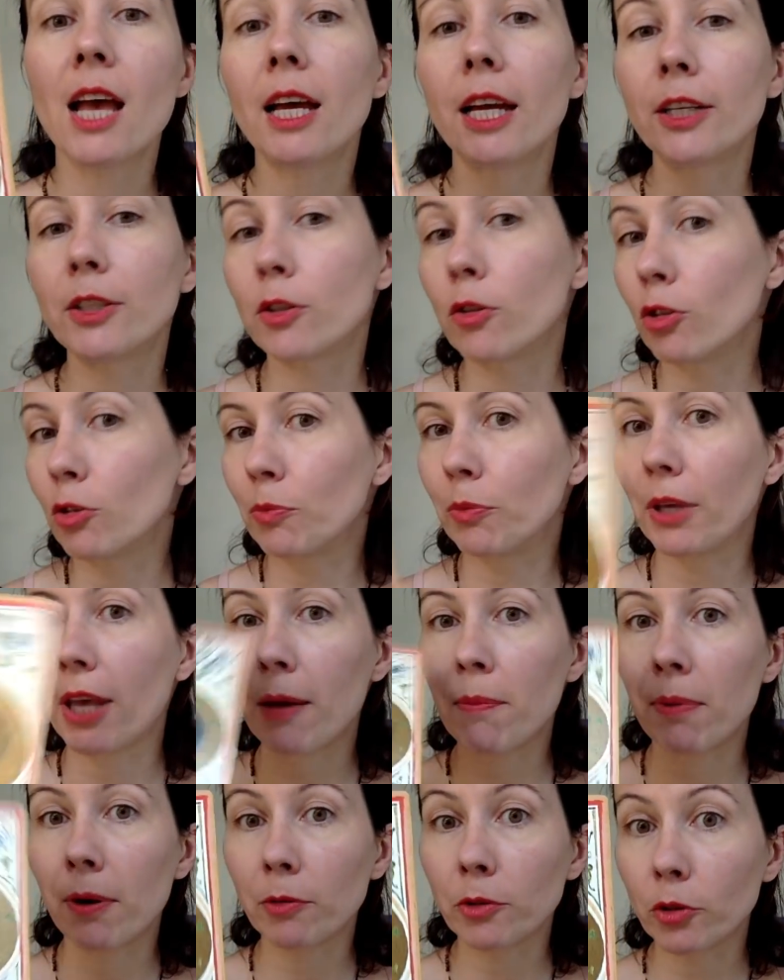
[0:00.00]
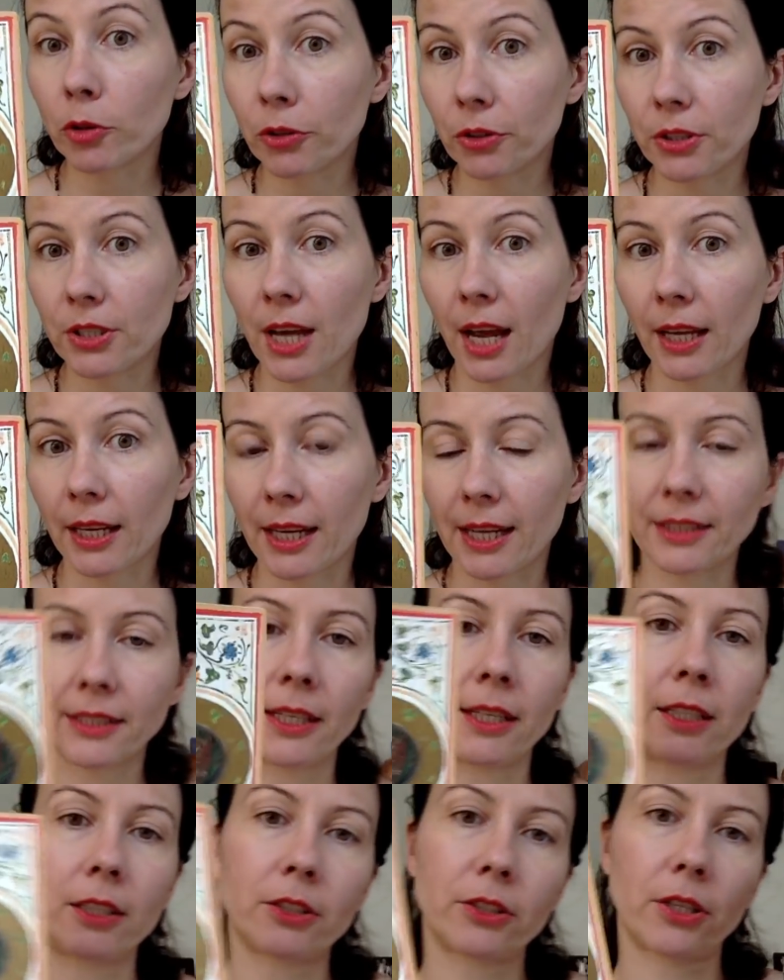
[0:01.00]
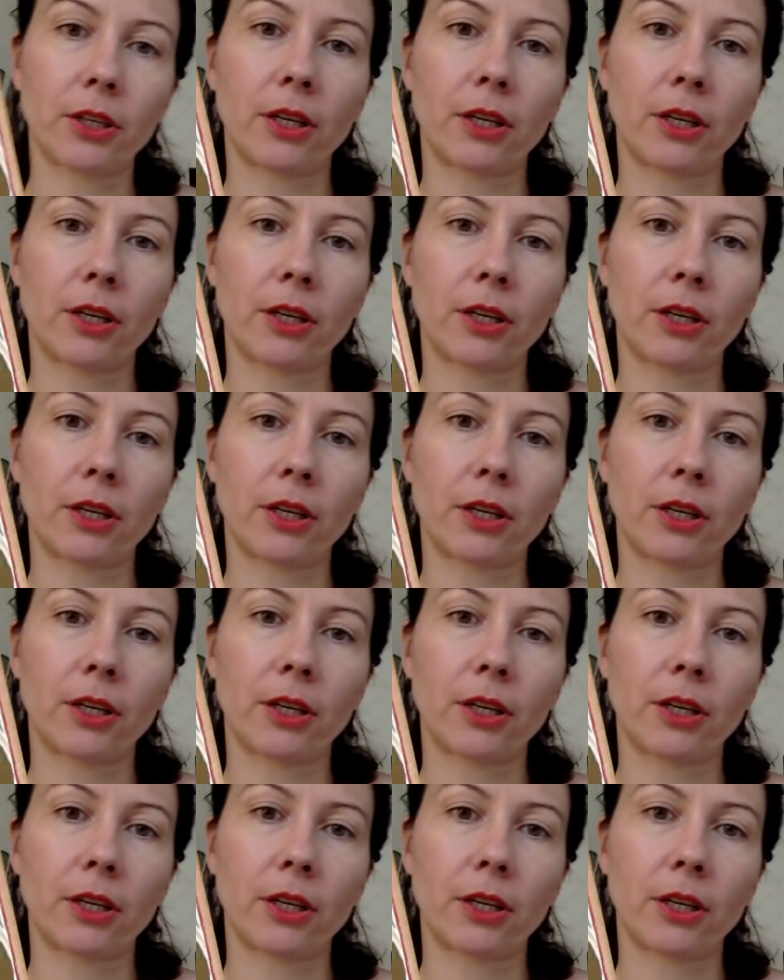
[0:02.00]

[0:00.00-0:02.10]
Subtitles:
It could be about good diet and